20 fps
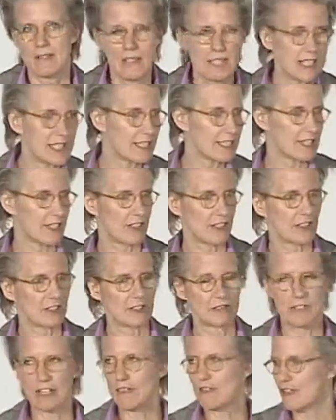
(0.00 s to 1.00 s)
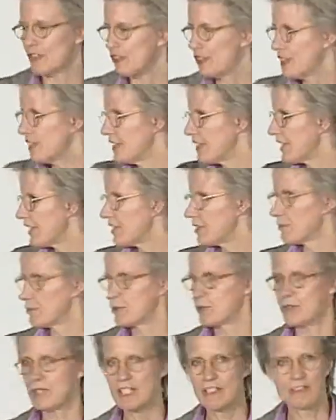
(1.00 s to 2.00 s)
hysterical refugees and the
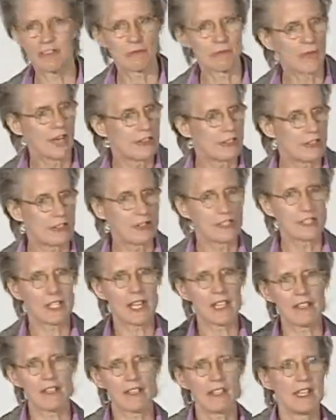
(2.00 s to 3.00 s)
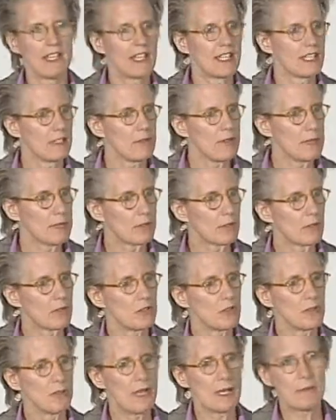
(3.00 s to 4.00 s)
bereaved mothers and the people
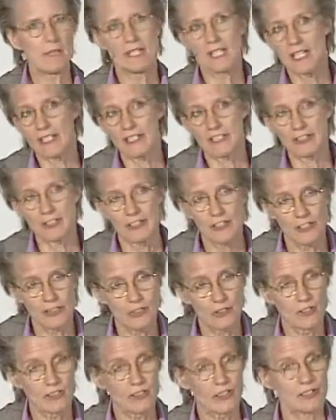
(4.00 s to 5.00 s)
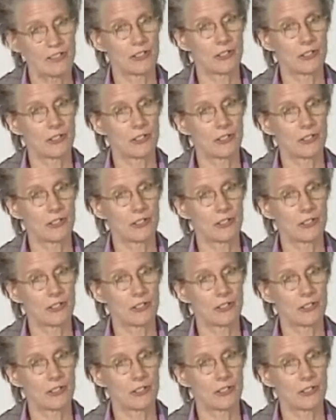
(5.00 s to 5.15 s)
who may be telling their story,